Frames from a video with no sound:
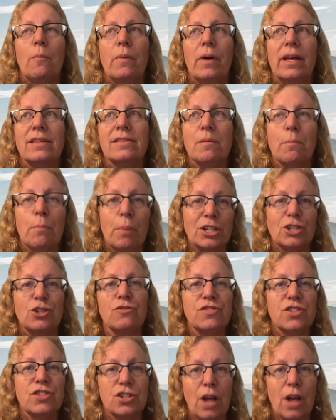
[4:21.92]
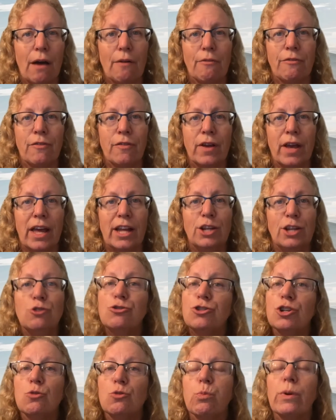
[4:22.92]
is a bunch of stuff. And you
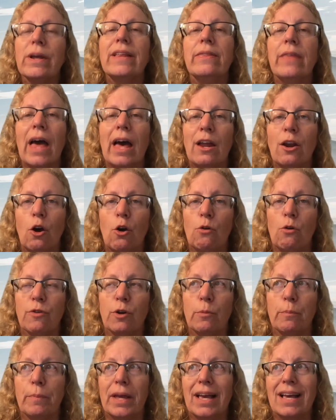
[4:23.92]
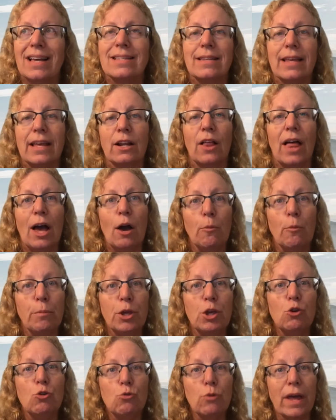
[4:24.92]
should read that over because it'll help
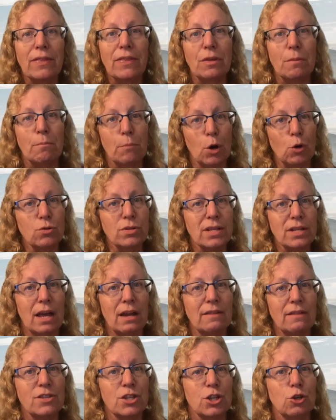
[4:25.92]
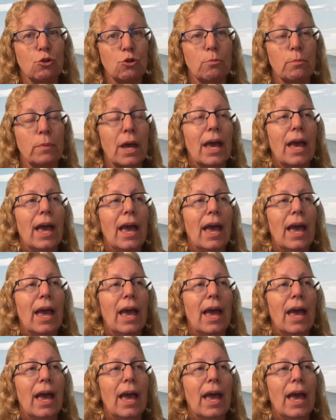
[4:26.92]
you get the most out of Zoom.